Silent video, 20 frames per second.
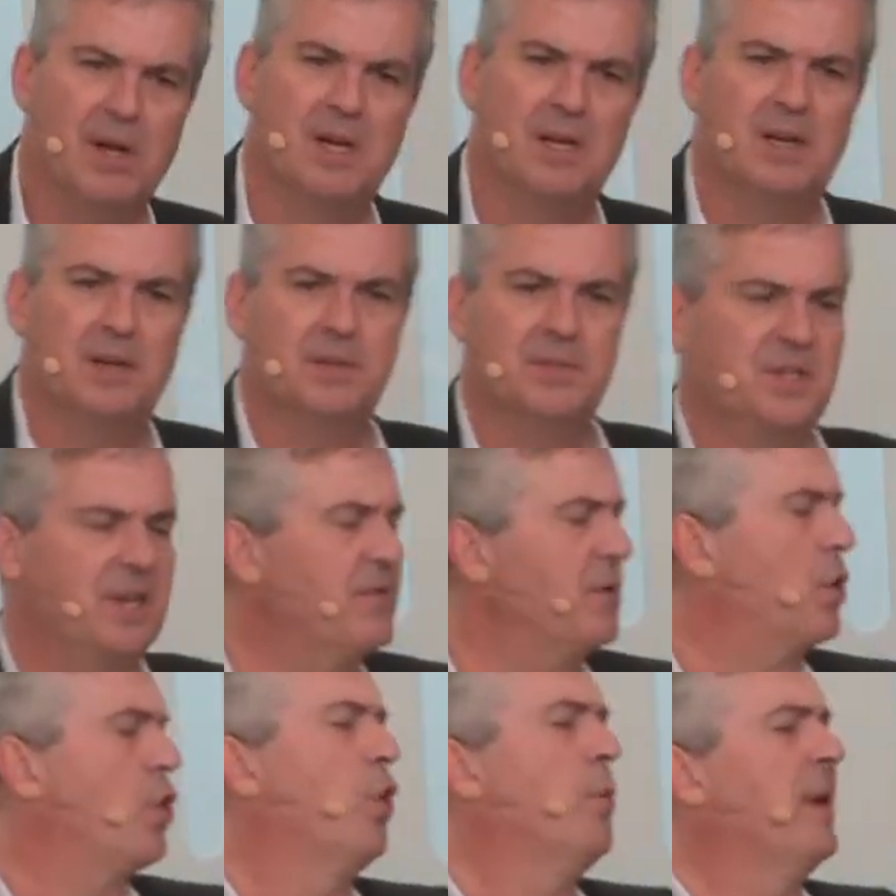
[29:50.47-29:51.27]
Stephen
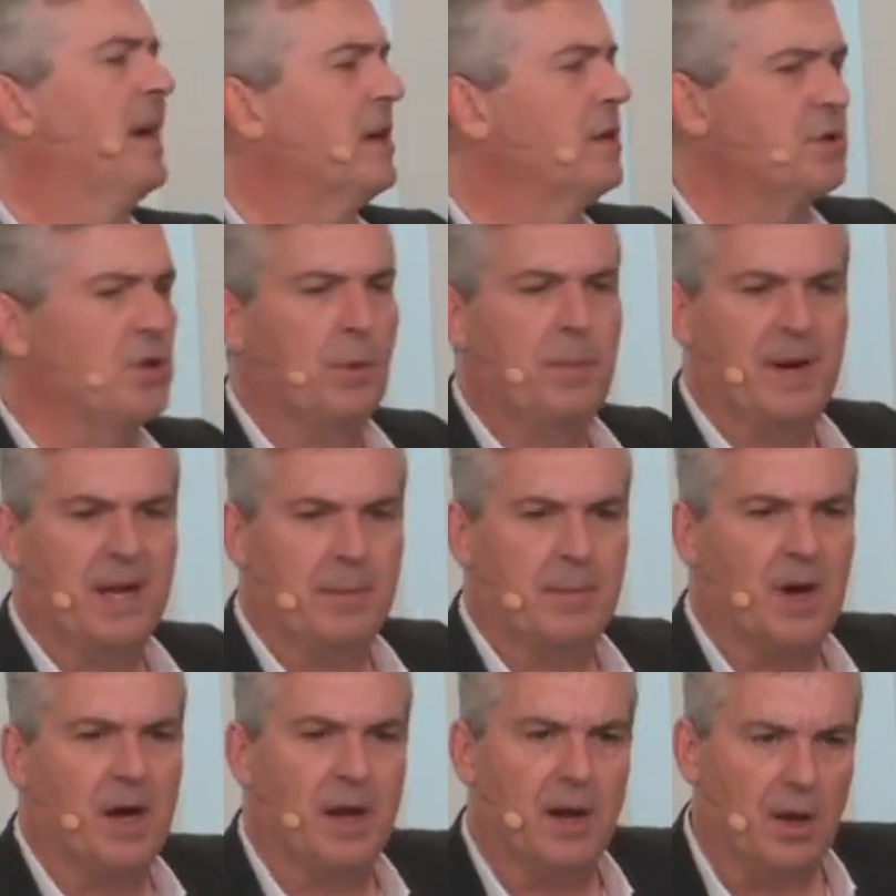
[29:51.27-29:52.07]
Colbert's opening
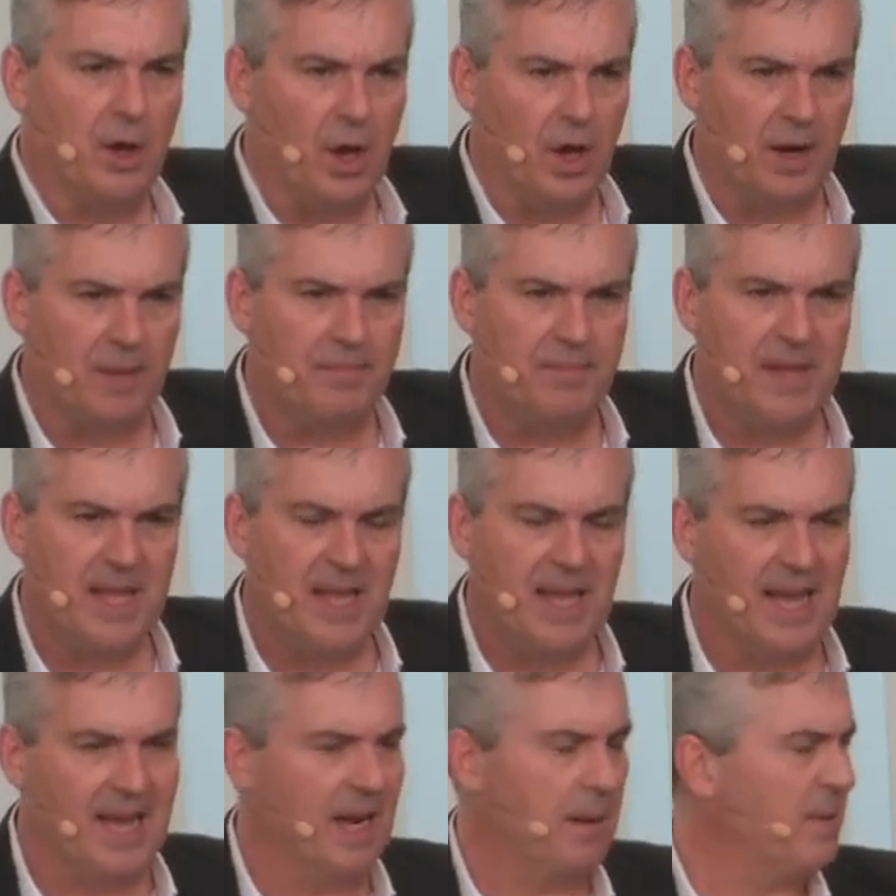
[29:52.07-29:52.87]
monologue,
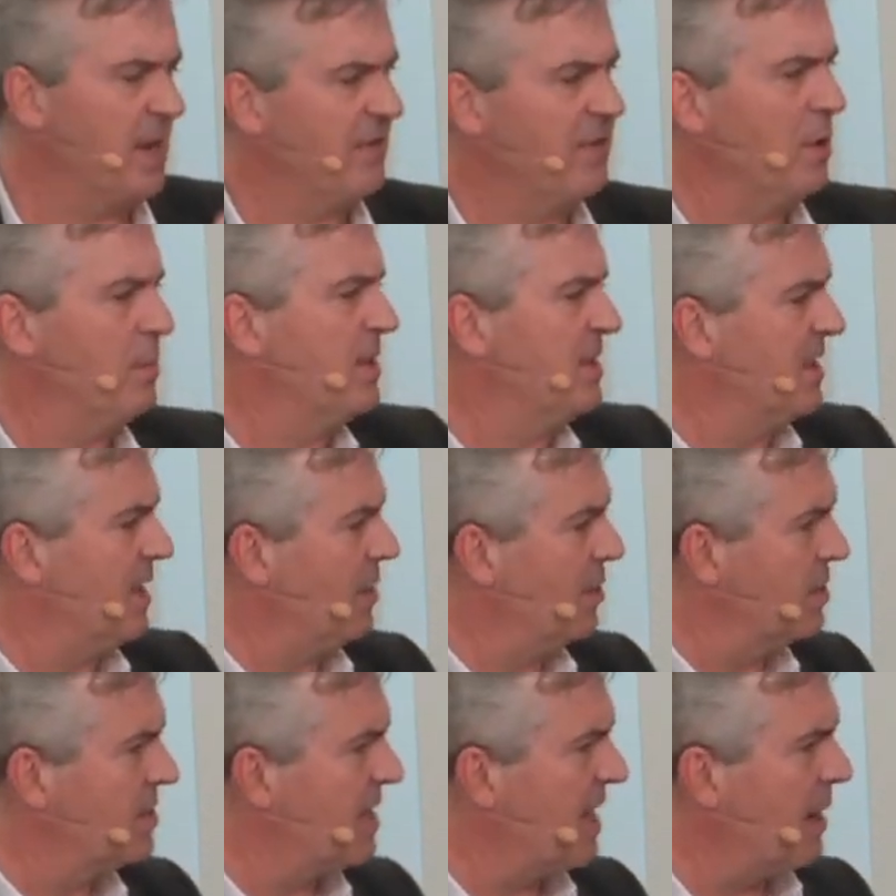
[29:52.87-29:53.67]
and I'm given a particular
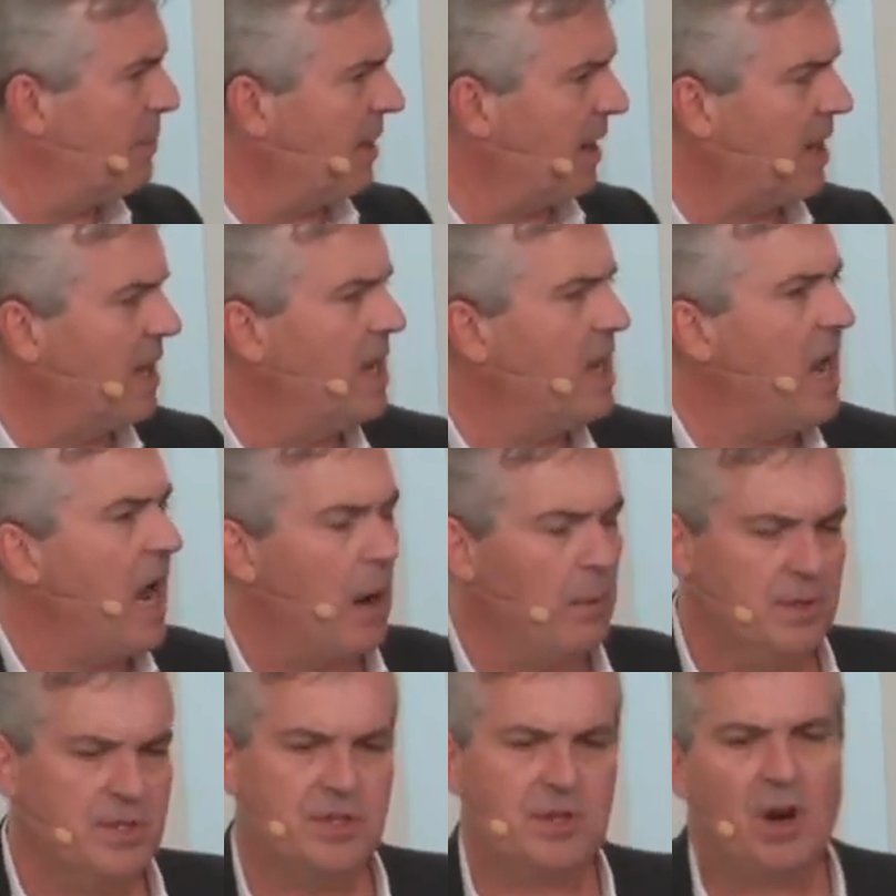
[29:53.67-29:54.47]
topic. I
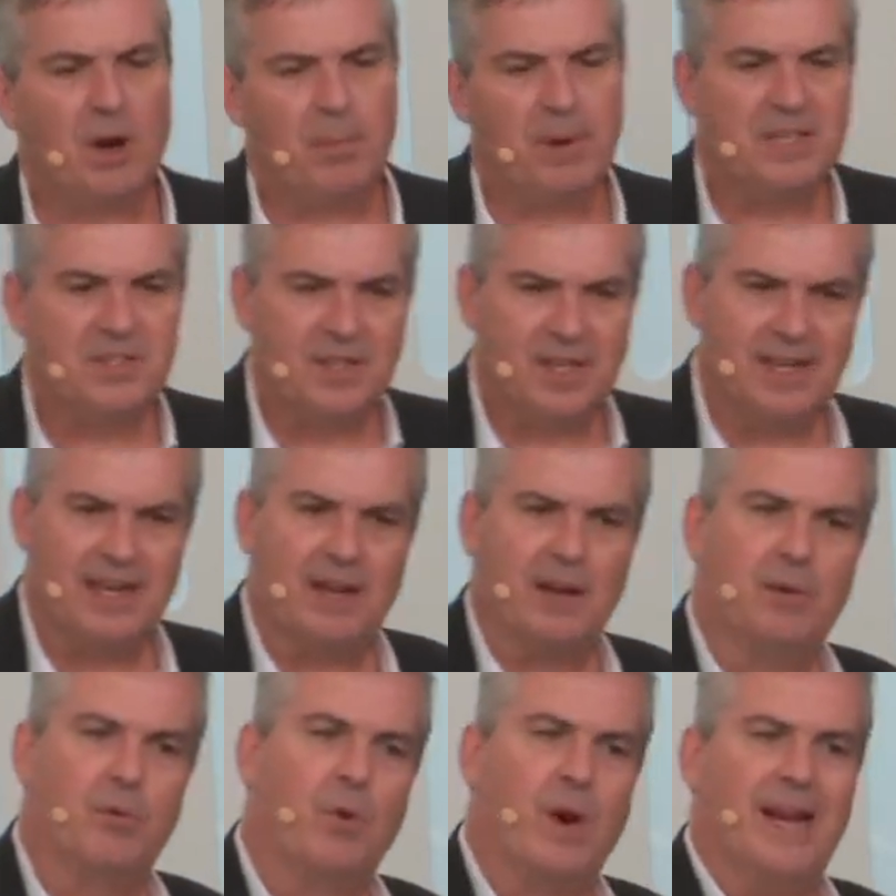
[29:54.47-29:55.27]
would start by sitting down
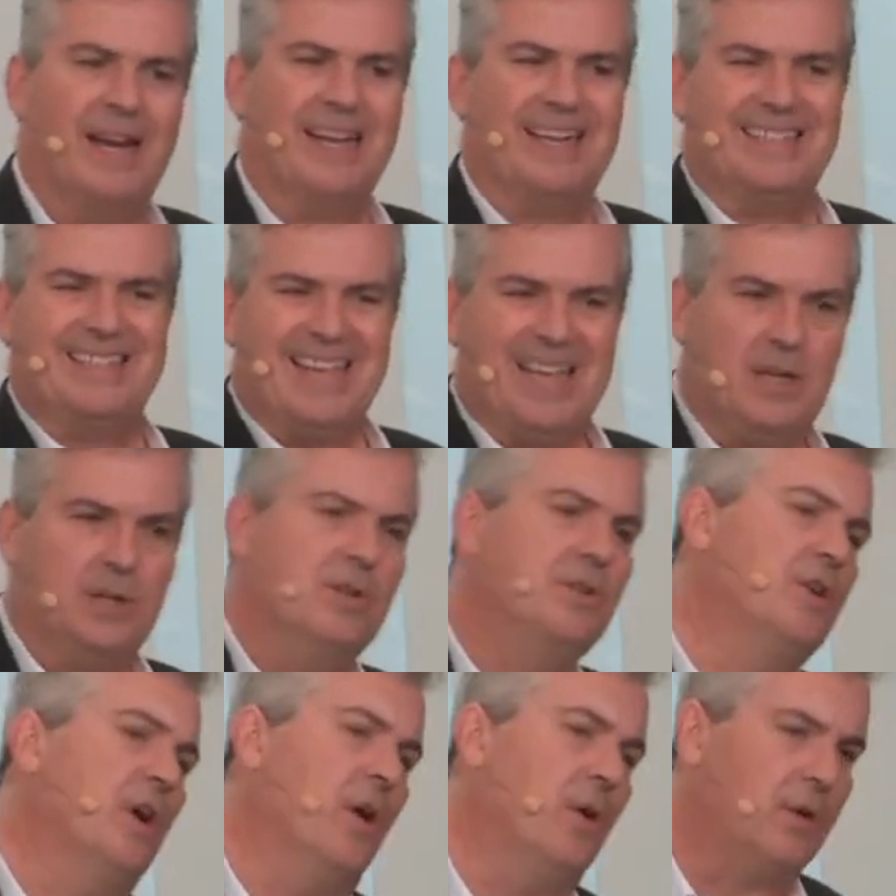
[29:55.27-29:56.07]
and writing 10
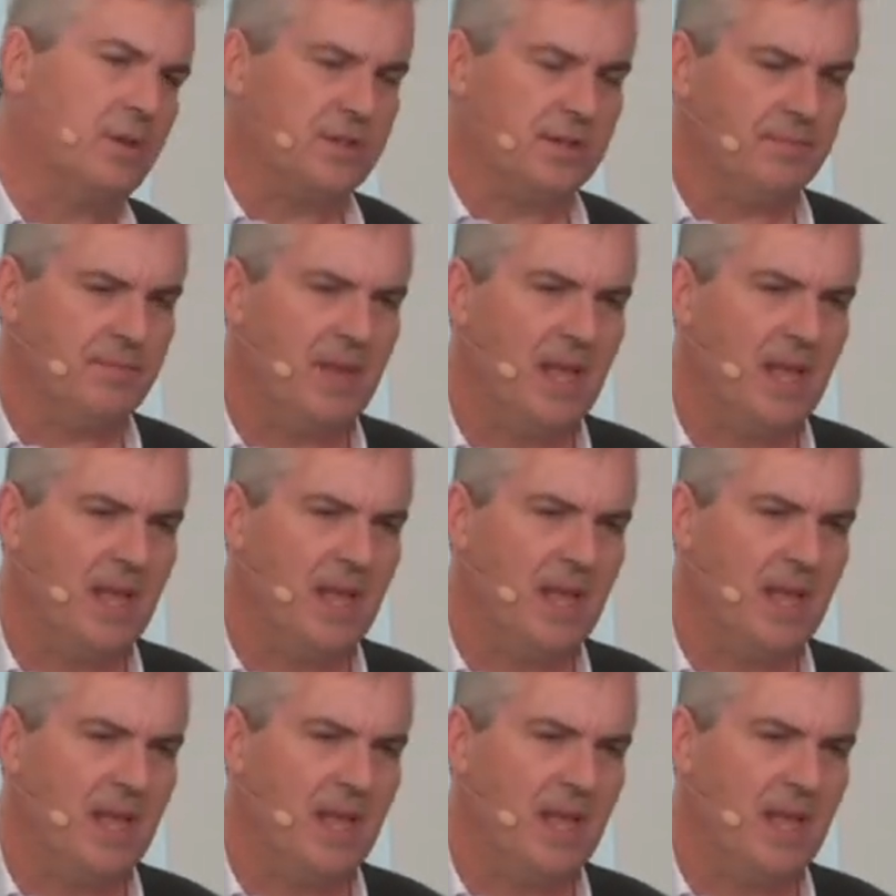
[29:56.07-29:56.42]
jokes.